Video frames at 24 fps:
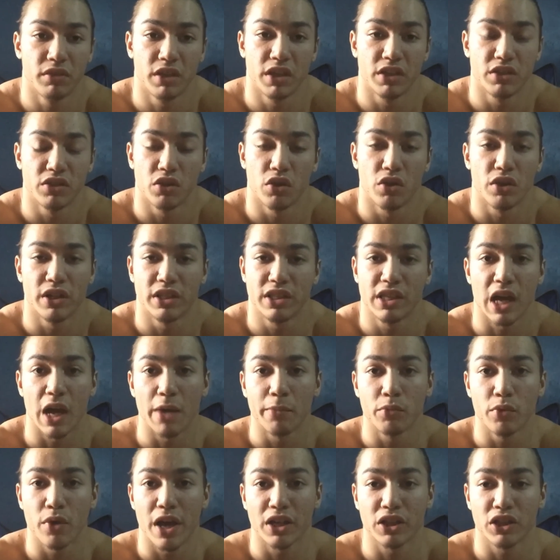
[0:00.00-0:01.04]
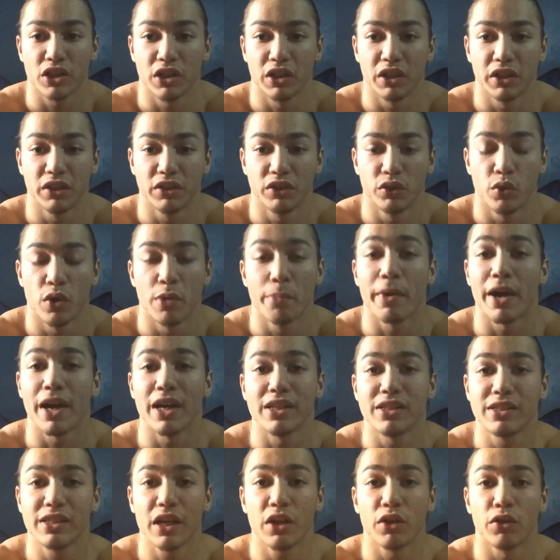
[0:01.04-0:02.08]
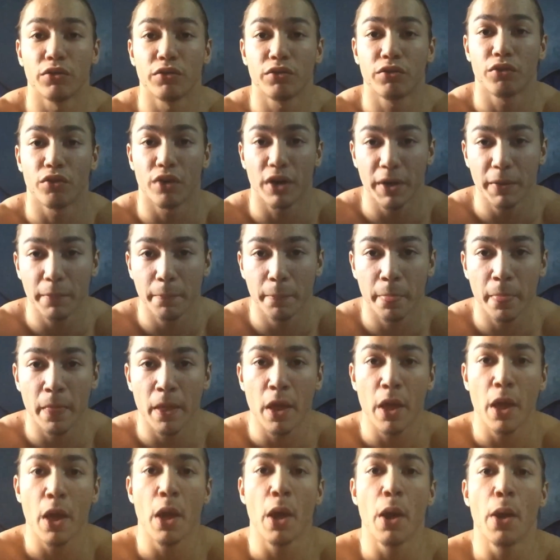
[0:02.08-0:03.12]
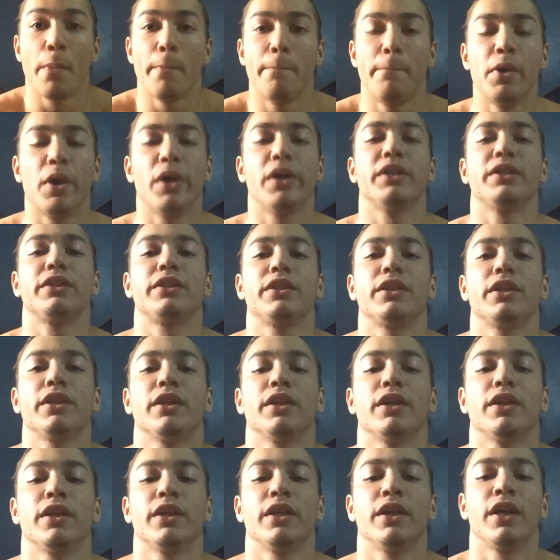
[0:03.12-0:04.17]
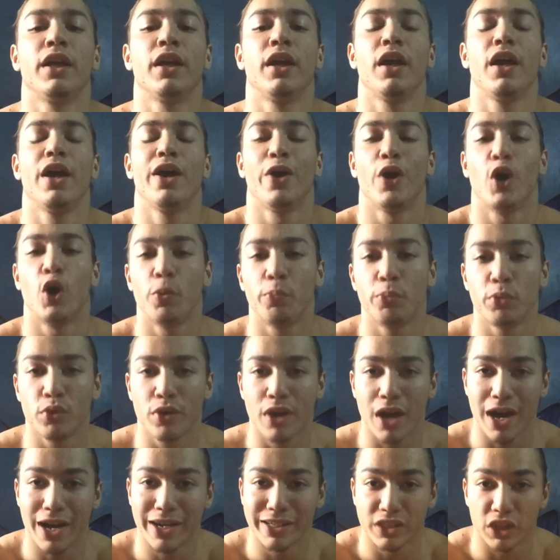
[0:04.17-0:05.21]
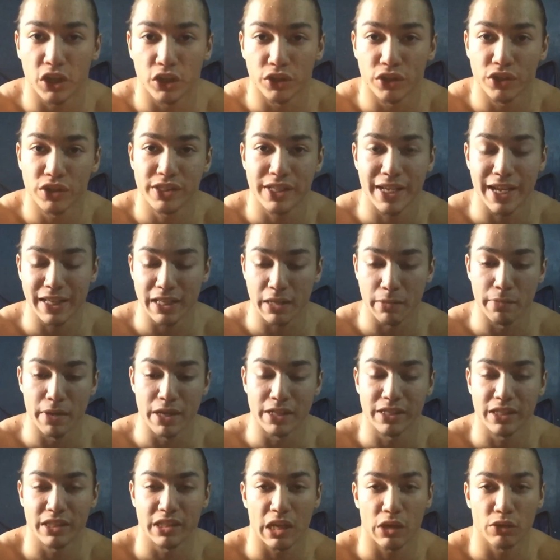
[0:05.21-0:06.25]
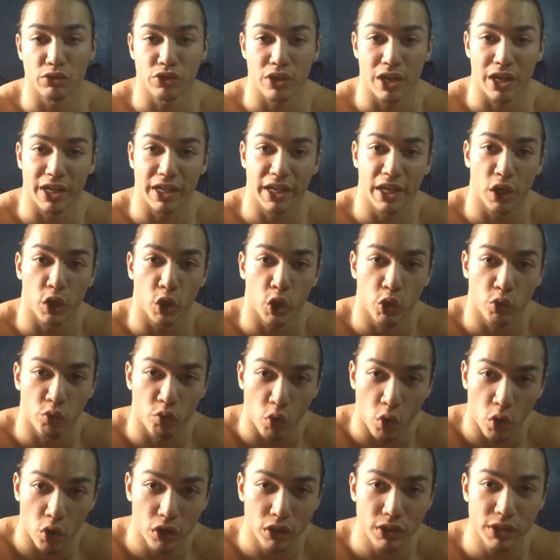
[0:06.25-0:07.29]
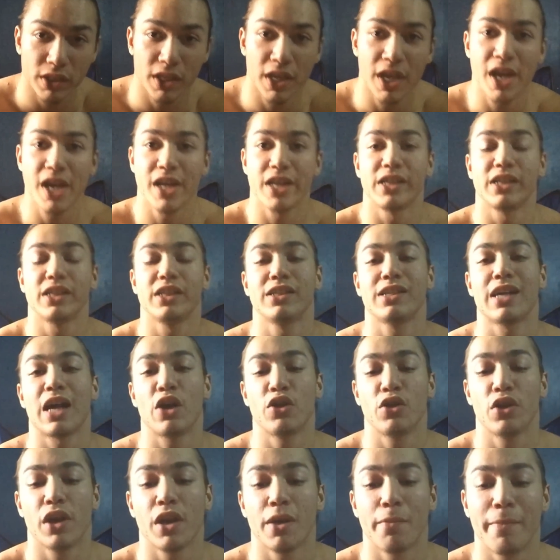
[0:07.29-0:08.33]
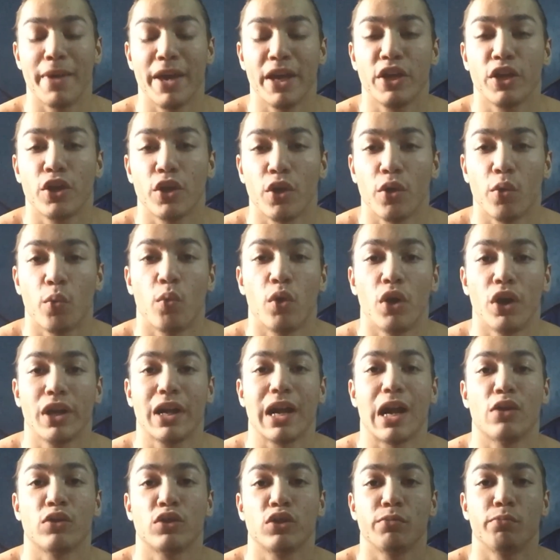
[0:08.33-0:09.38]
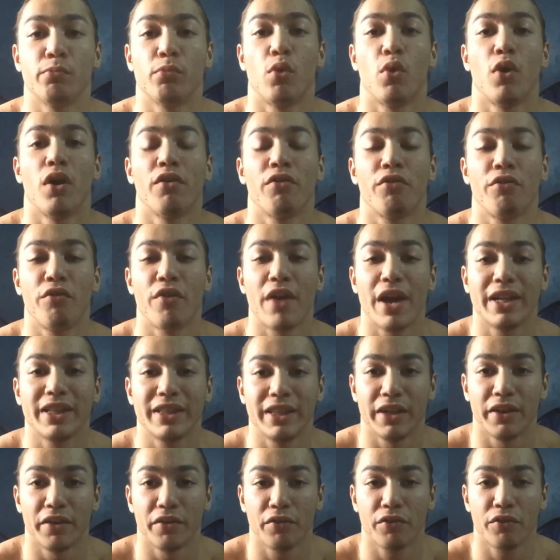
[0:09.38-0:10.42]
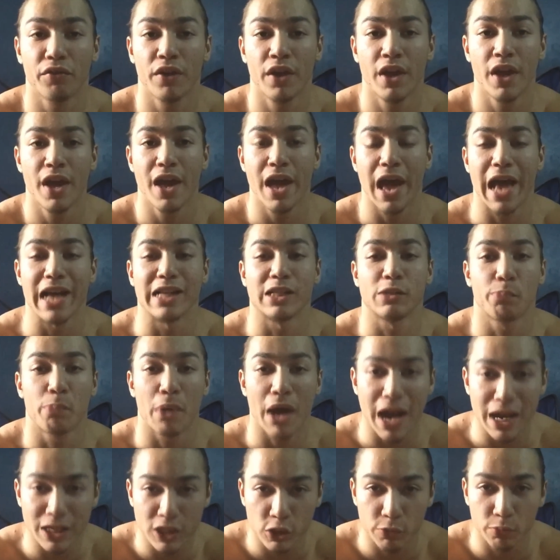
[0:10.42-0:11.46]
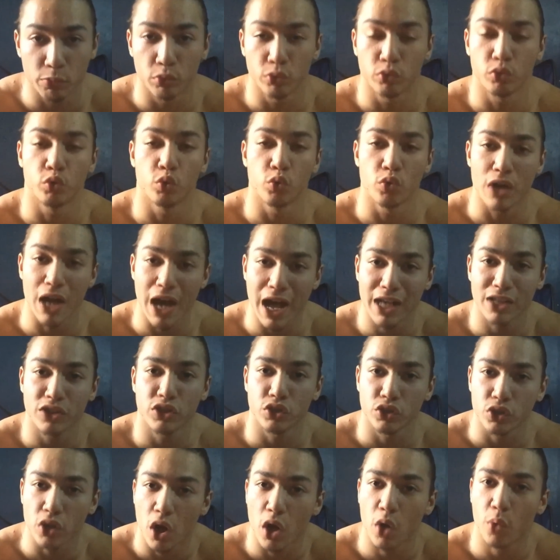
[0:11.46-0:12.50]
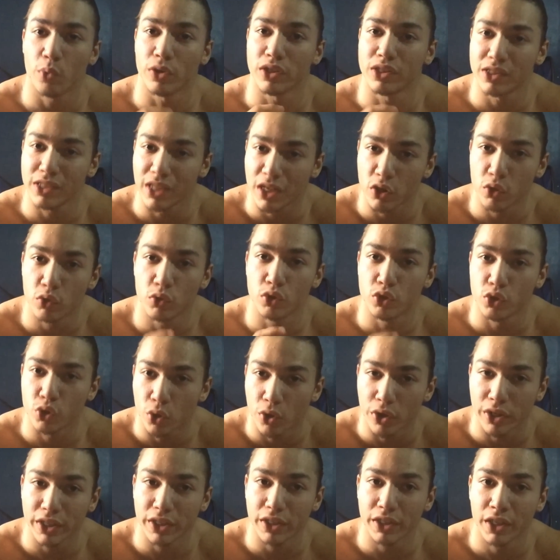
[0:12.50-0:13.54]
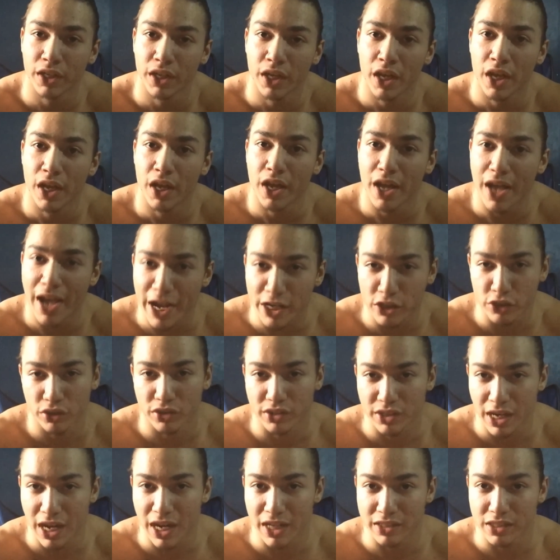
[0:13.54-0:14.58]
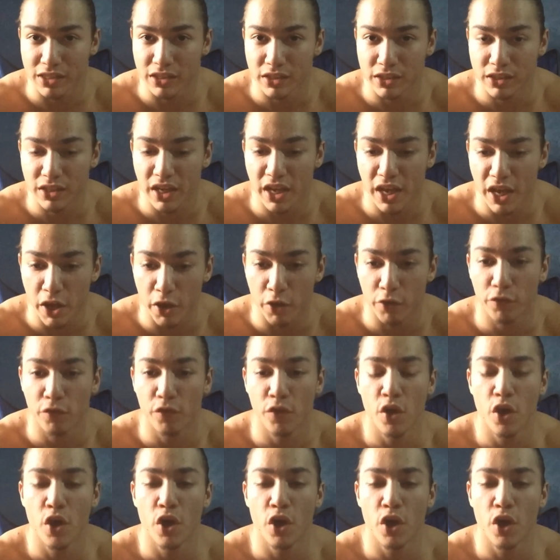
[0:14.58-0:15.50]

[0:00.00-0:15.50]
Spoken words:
is the only time you actually do it by yourself, right? But hope you guys understand the message I was trying to get across. This is how you're gonna make your workouts more effective as possible. Do not start with single joint exercises if